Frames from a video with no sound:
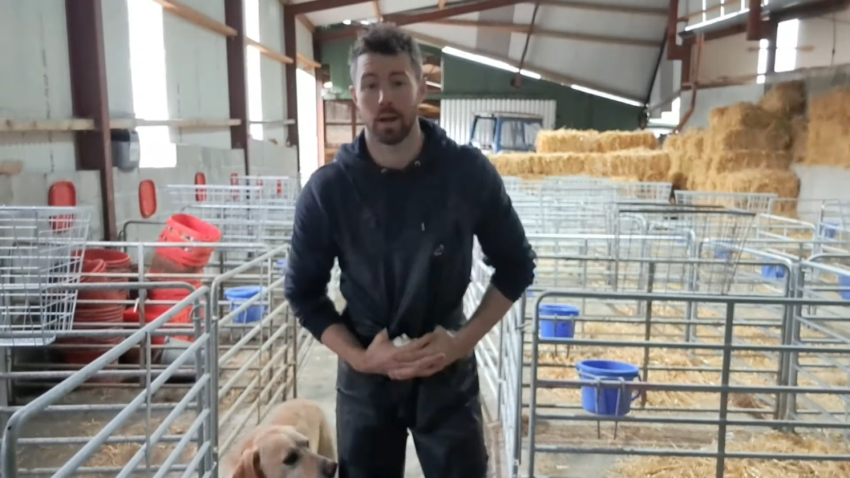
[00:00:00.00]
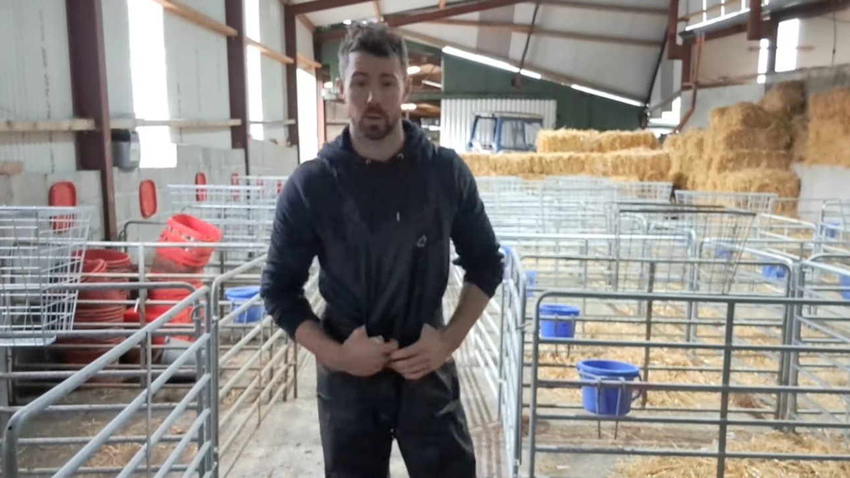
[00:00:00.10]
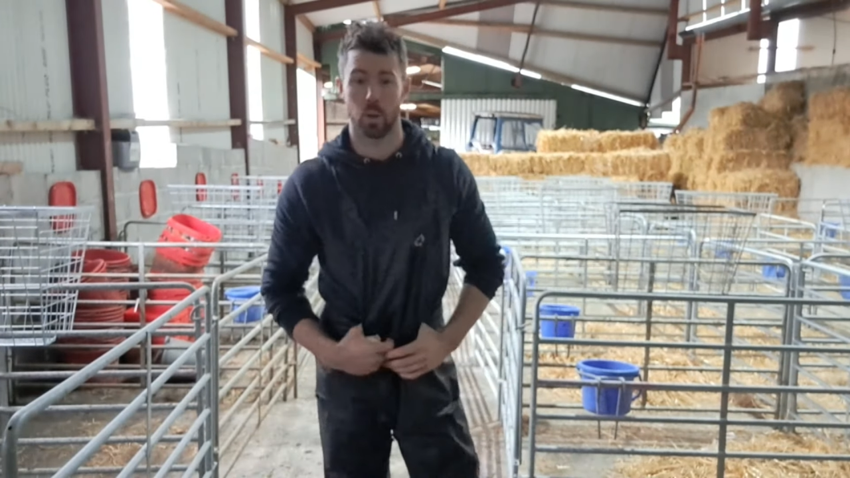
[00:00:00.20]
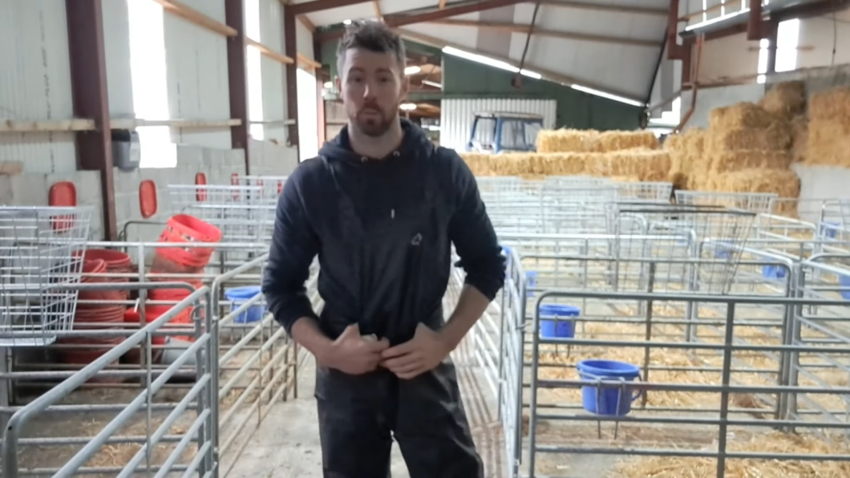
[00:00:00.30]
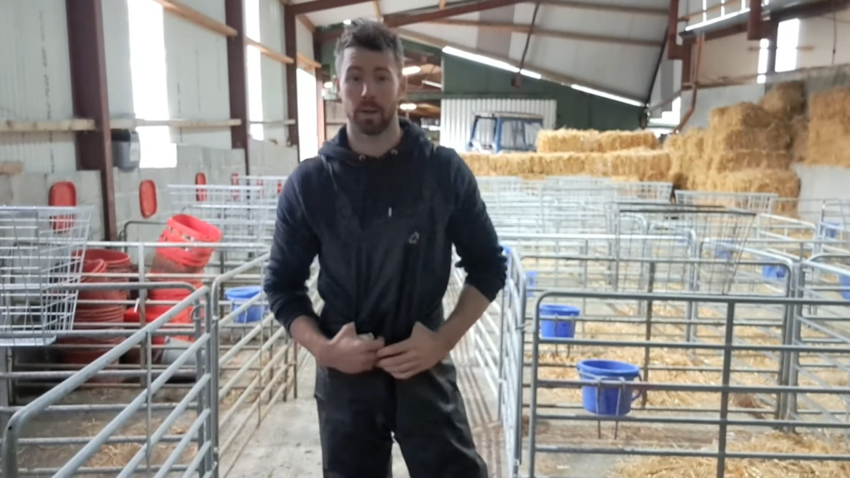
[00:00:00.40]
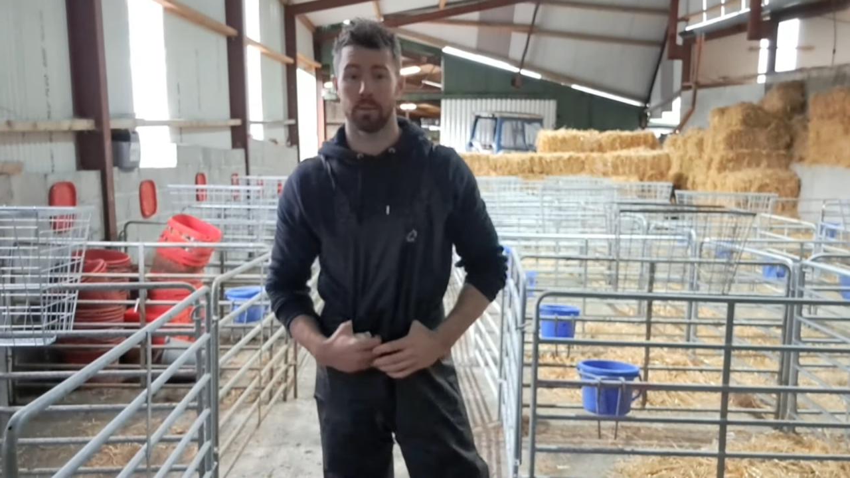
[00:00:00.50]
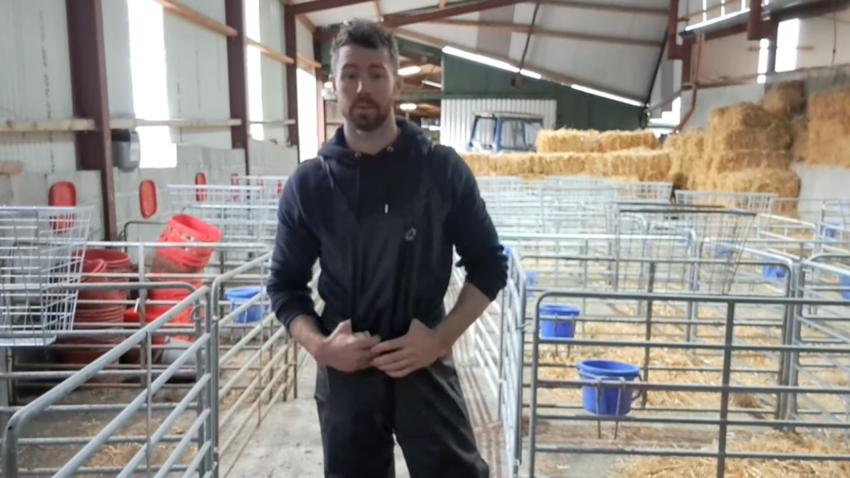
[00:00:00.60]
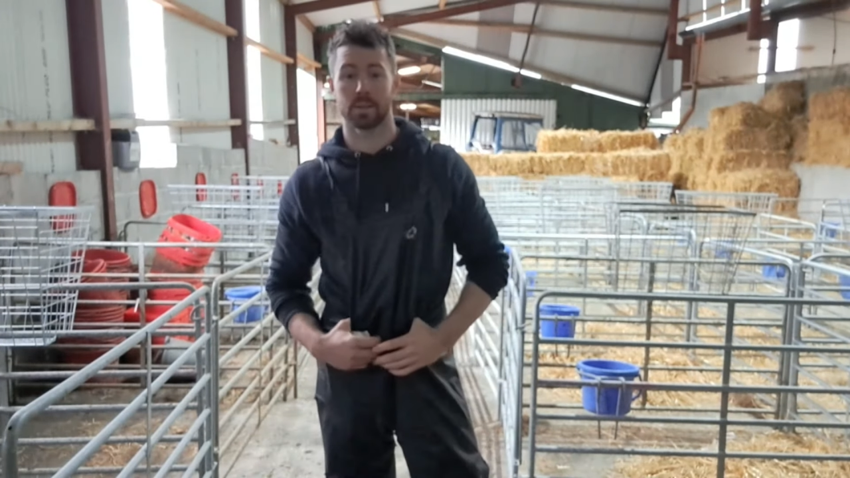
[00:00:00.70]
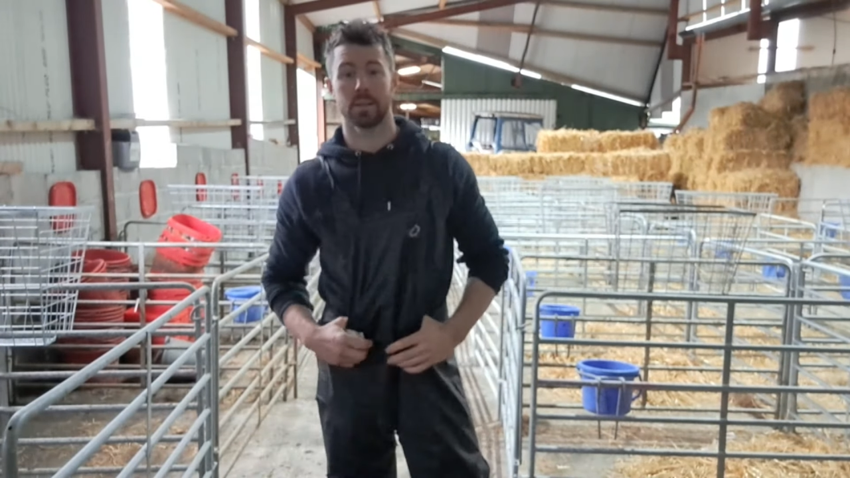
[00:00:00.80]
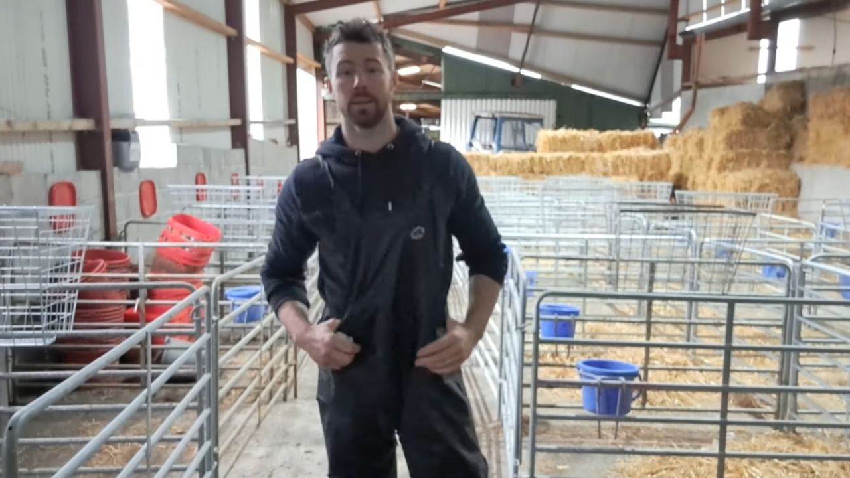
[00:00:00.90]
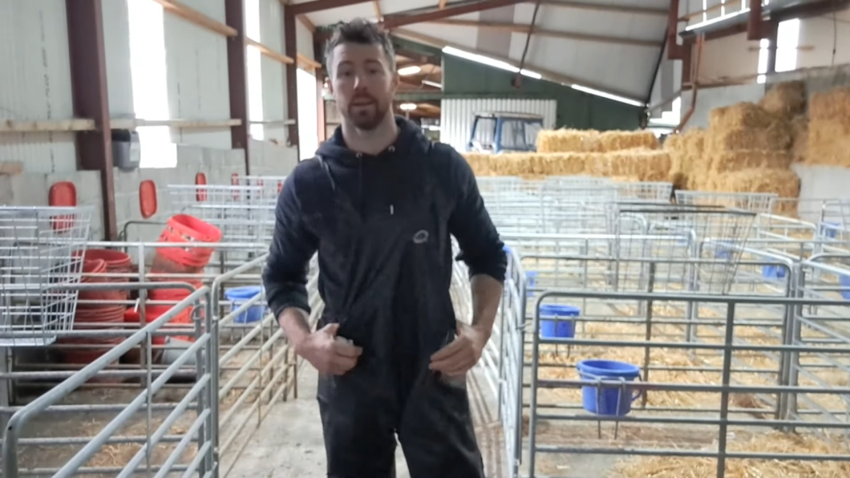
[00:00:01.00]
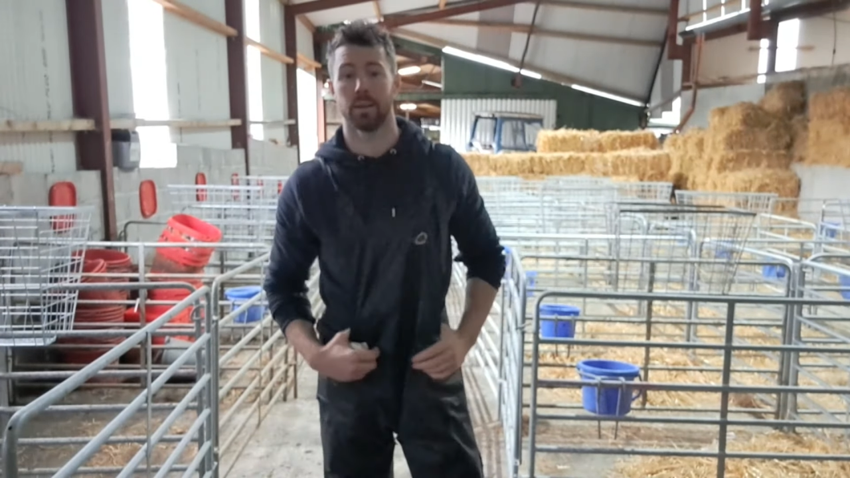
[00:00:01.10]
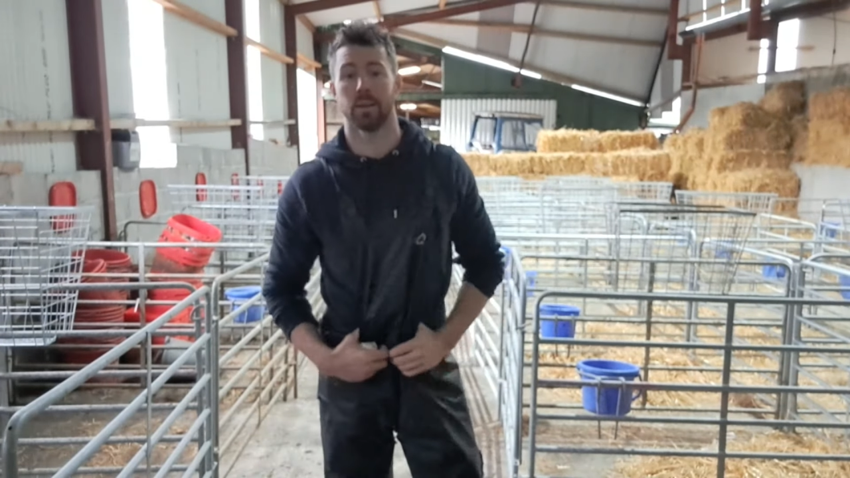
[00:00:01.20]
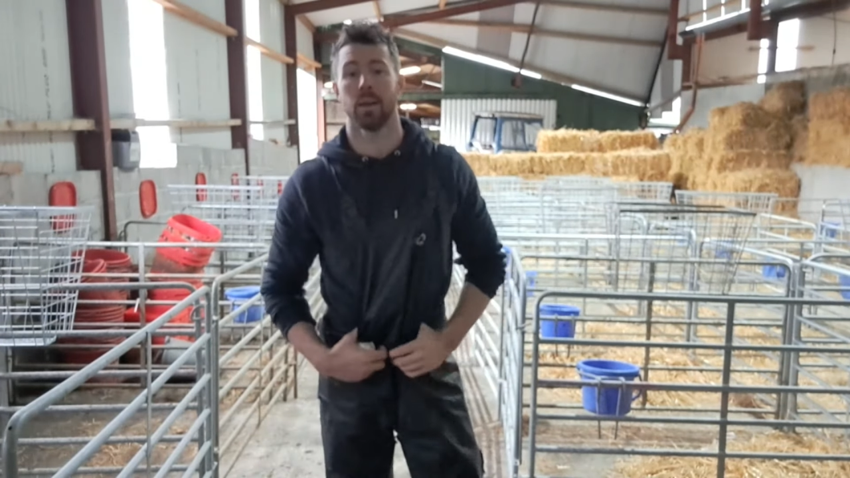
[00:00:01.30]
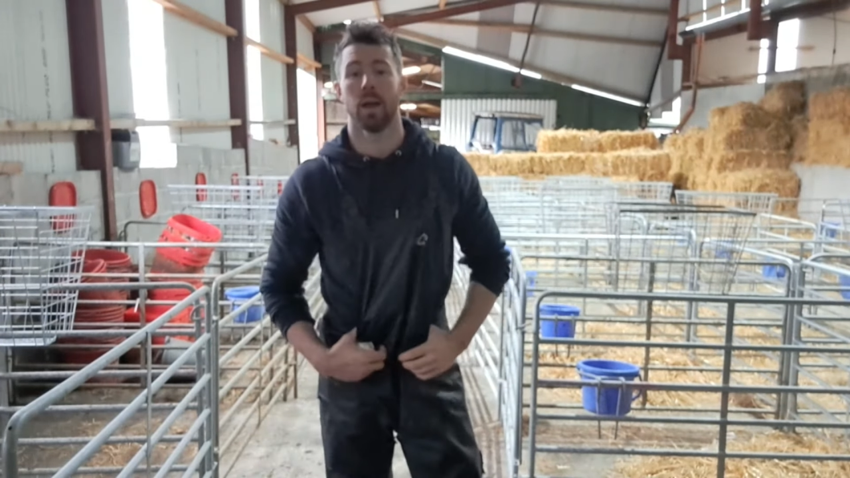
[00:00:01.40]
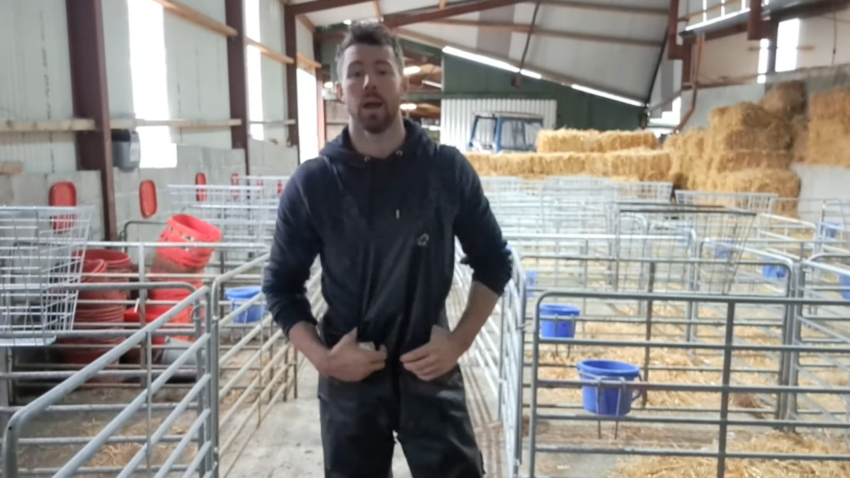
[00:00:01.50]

So my name is Glenn Egan,